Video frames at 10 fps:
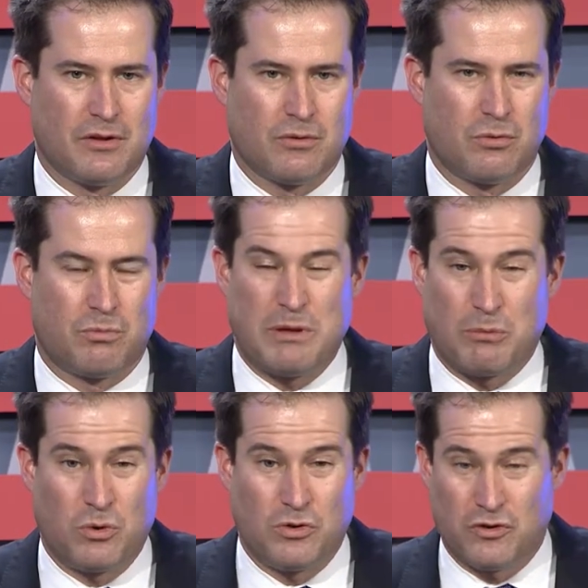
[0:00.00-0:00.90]
with people
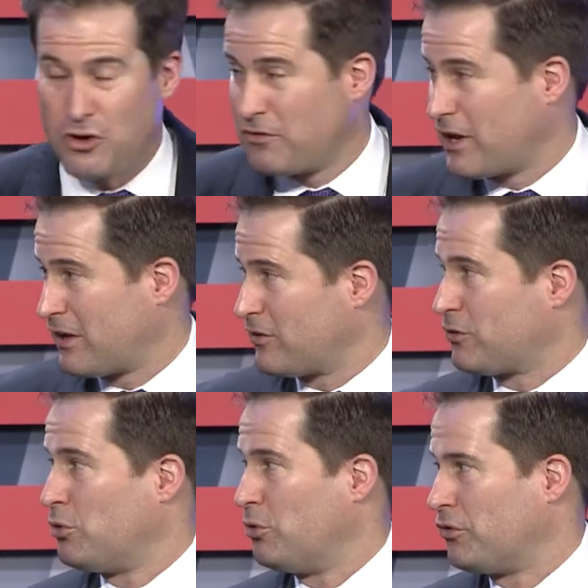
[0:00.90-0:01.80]
who served at
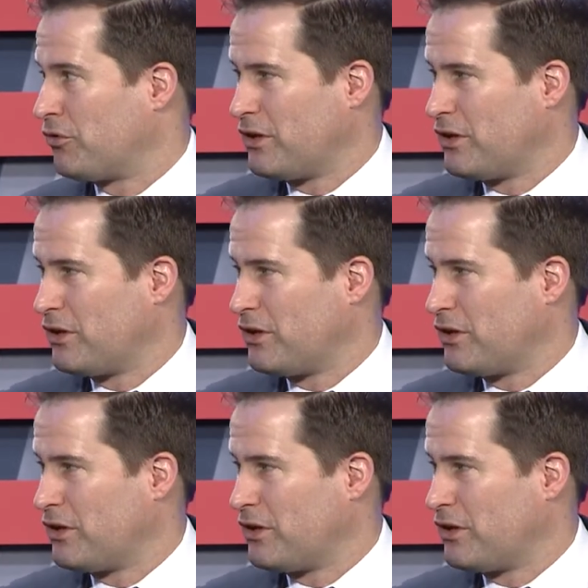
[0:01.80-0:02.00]
schools